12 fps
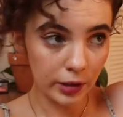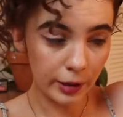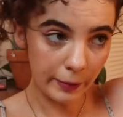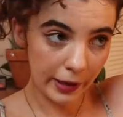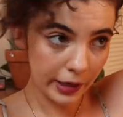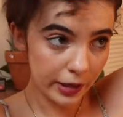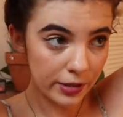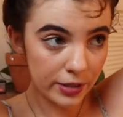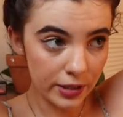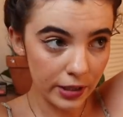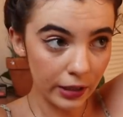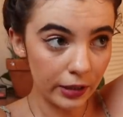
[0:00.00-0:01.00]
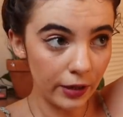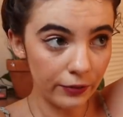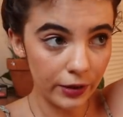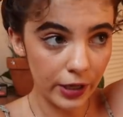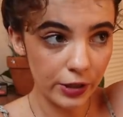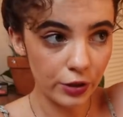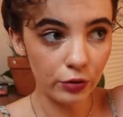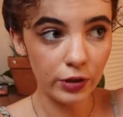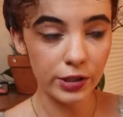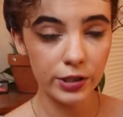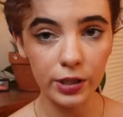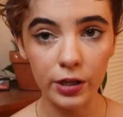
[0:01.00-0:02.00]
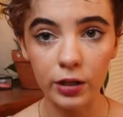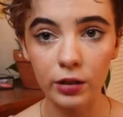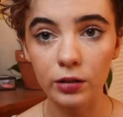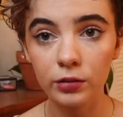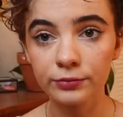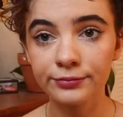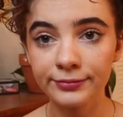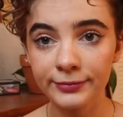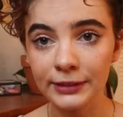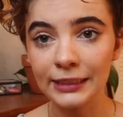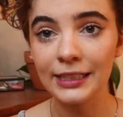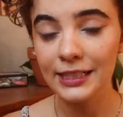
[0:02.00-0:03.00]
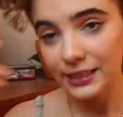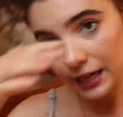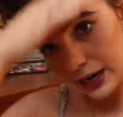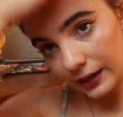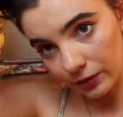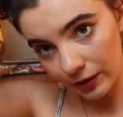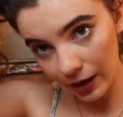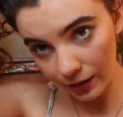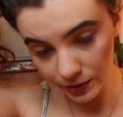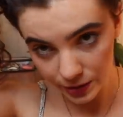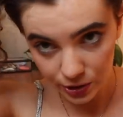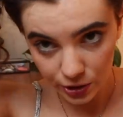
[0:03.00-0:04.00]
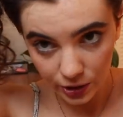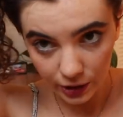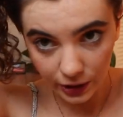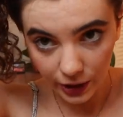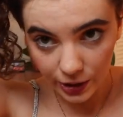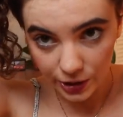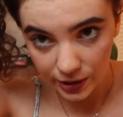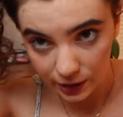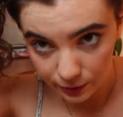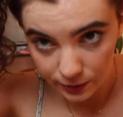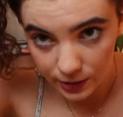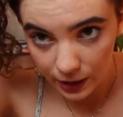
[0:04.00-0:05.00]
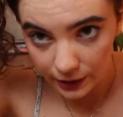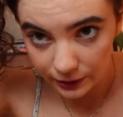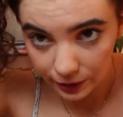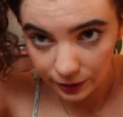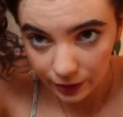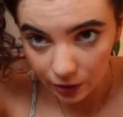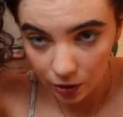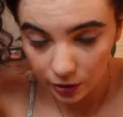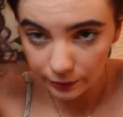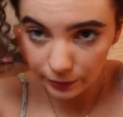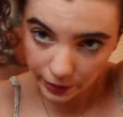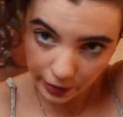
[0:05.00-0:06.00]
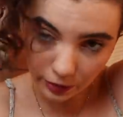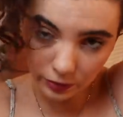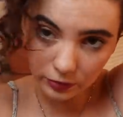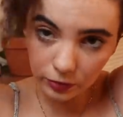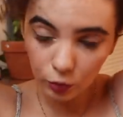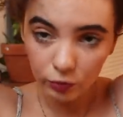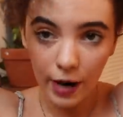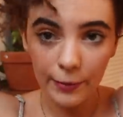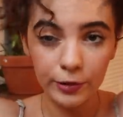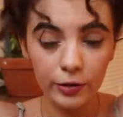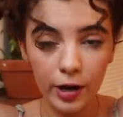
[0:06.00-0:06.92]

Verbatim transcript: Like my hair is thick enough that I don't need to tie it around. It's literally, I just like slide the thing on, but I don't wrap it